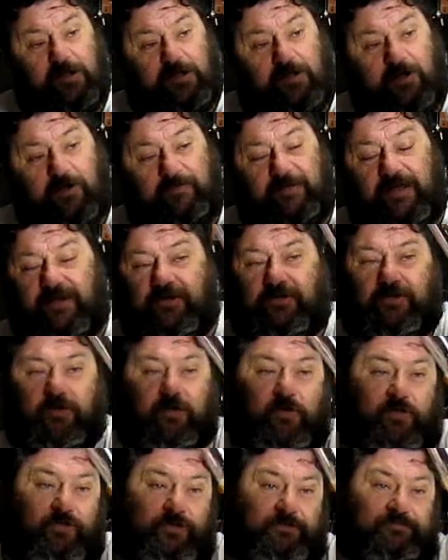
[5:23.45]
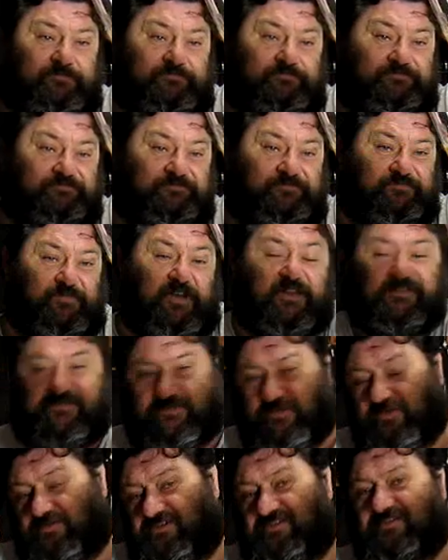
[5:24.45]
I'm going to call it as
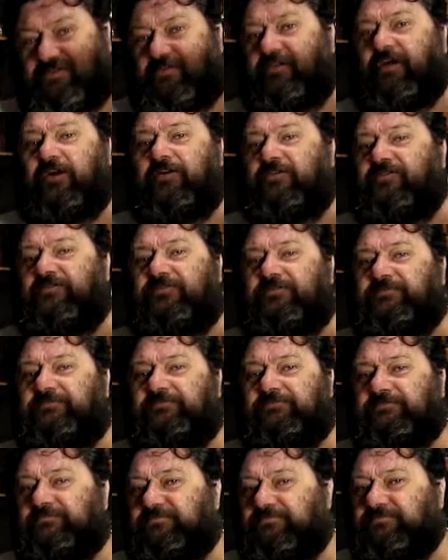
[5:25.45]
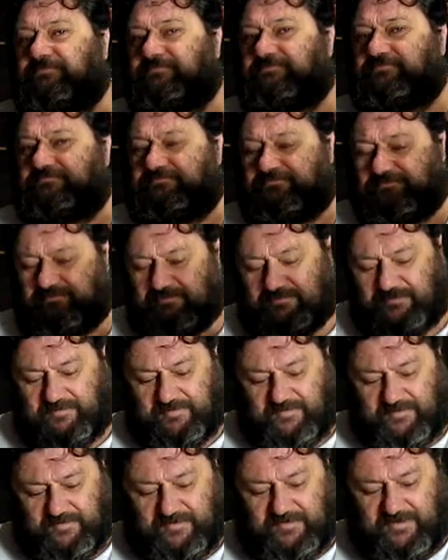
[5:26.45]
good as cloned
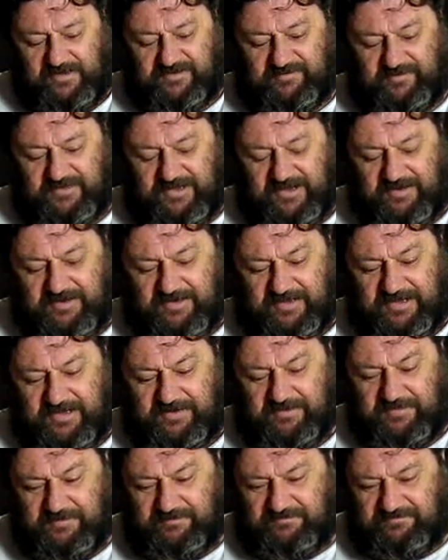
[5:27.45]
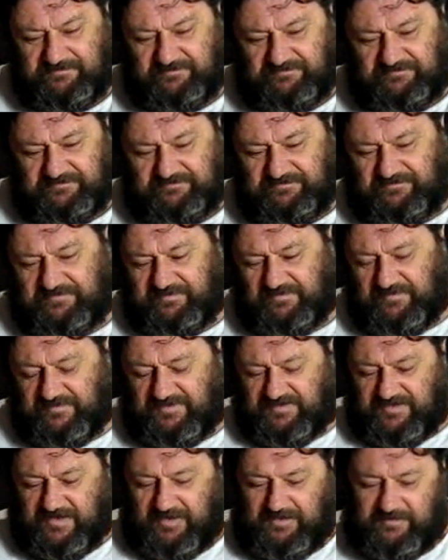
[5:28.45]
as we're going to get.
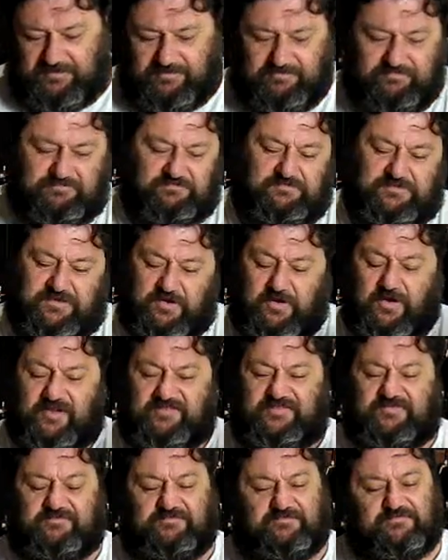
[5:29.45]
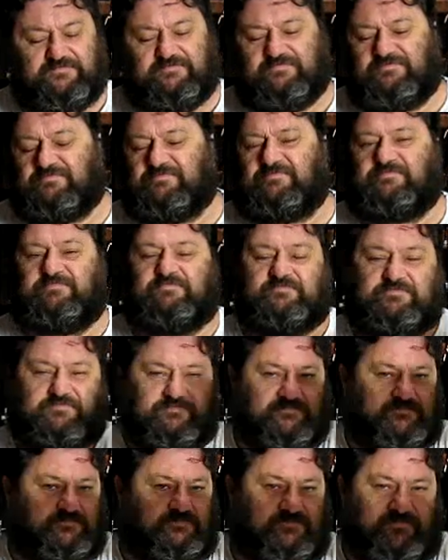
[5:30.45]
So guys,
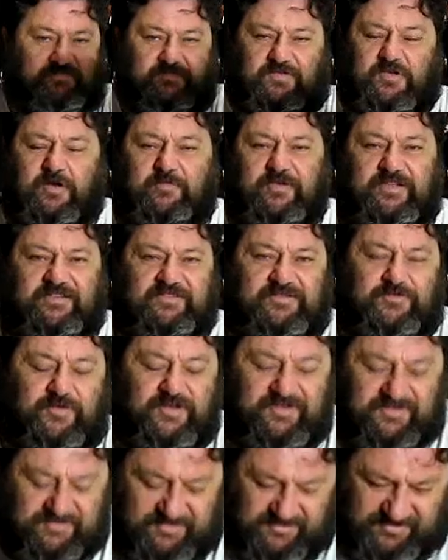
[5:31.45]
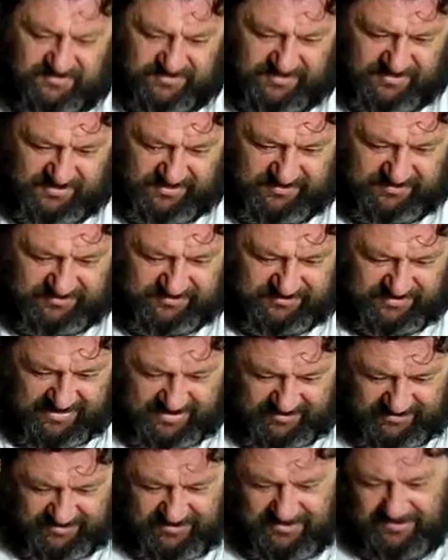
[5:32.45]
comments, questions,
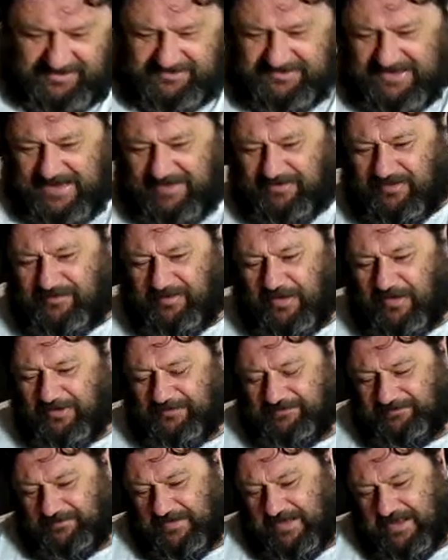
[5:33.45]
down the bottom.